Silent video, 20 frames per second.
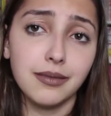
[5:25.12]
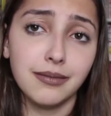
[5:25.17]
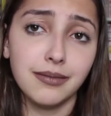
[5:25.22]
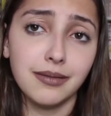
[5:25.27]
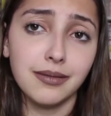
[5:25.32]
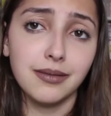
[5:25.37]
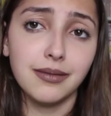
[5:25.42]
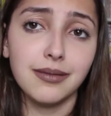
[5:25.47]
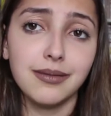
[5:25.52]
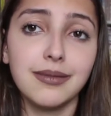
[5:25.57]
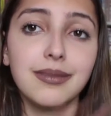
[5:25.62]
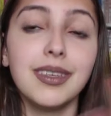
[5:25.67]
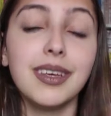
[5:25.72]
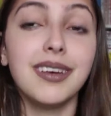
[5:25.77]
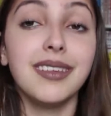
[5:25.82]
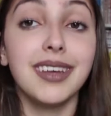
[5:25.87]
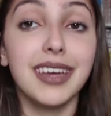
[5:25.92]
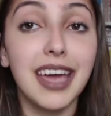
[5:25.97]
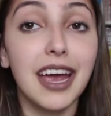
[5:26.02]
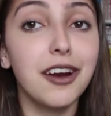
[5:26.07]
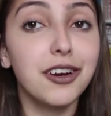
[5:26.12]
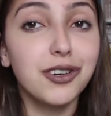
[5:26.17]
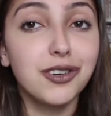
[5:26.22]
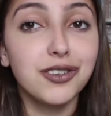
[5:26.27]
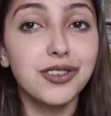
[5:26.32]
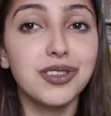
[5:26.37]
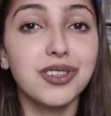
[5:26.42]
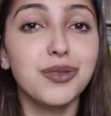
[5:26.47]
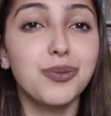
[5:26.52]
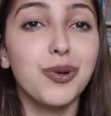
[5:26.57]
the
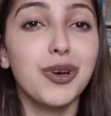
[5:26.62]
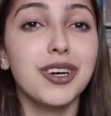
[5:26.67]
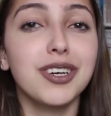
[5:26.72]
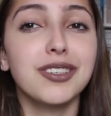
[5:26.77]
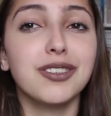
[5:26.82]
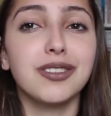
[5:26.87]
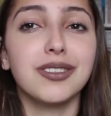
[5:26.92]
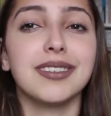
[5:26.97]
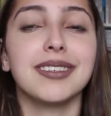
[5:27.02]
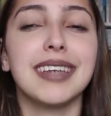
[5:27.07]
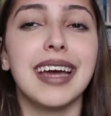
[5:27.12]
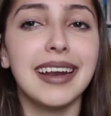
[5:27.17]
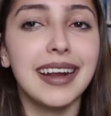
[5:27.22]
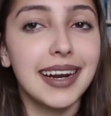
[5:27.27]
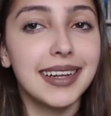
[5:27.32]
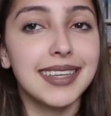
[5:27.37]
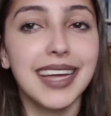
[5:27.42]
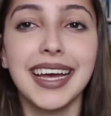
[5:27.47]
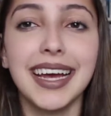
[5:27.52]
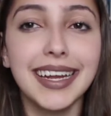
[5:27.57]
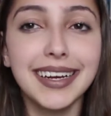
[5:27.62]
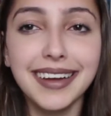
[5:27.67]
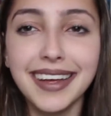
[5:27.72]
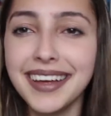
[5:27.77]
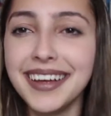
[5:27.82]
characters in this book's 10 out of 10